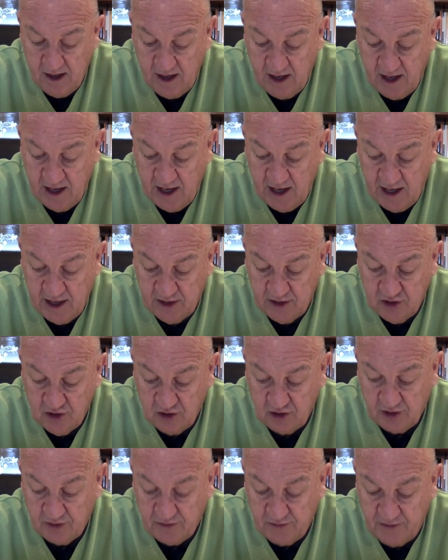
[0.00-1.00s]
and
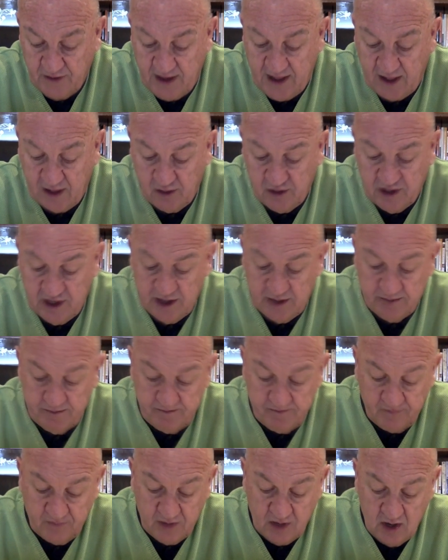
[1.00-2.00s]
you can follow him?
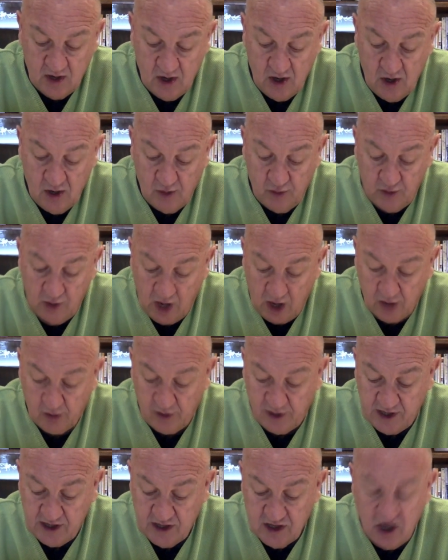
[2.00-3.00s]
We
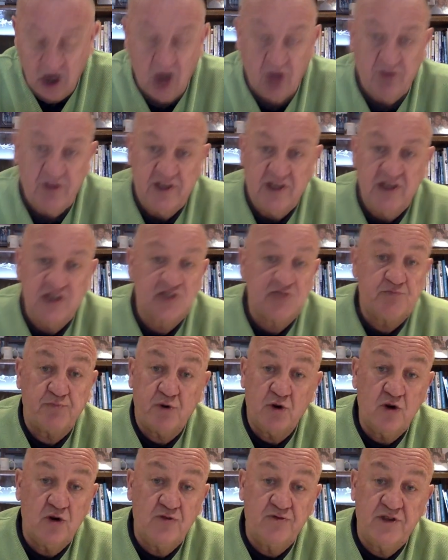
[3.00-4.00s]
already know that he's
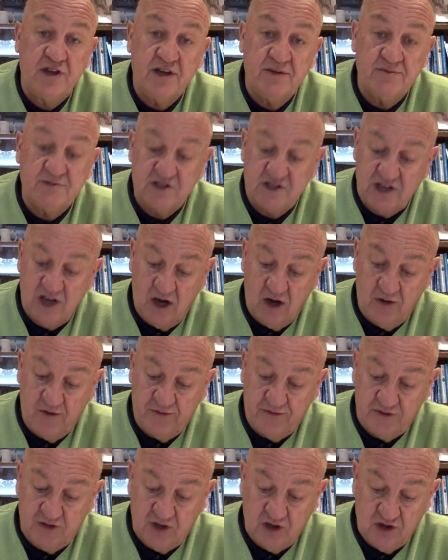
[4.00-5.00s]
proved
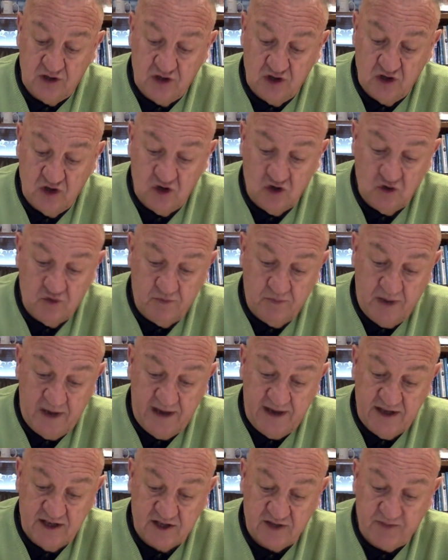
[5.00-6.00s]
himself to you
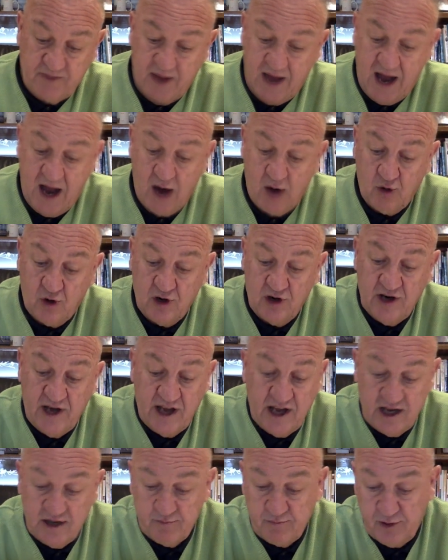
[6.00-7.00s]
by his power
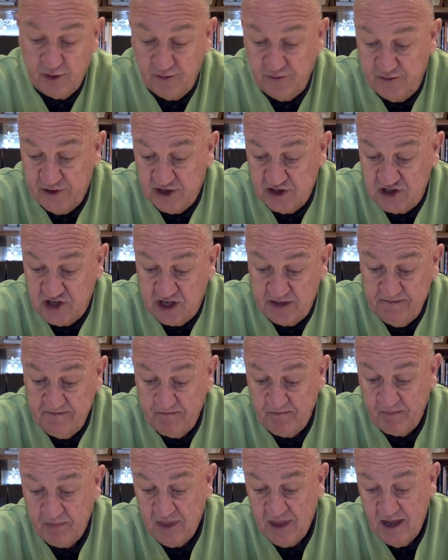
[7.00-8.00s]
and provision.
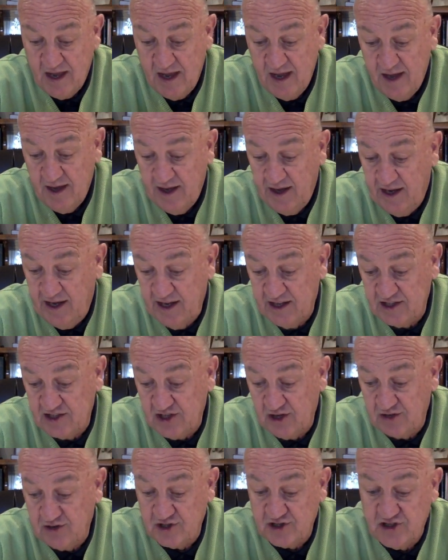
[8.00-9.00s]
And
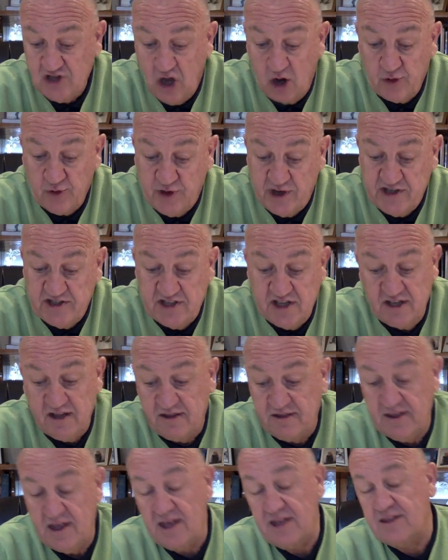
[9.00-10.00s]
so there's no reason to
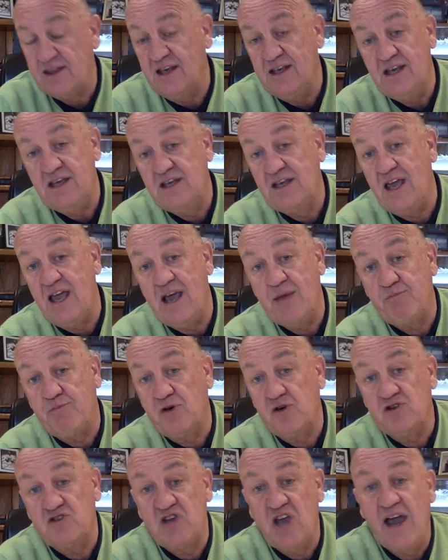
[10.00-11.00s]
think that he can't
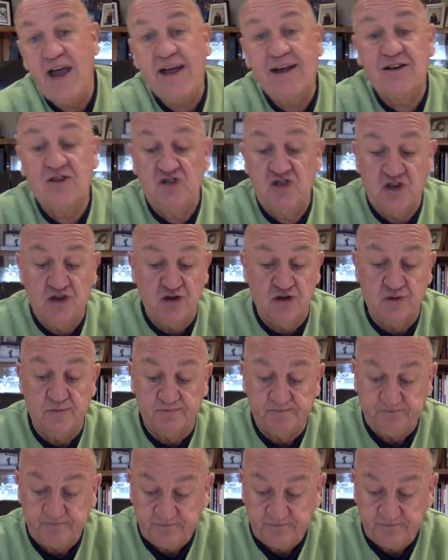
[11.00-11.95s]
protect you,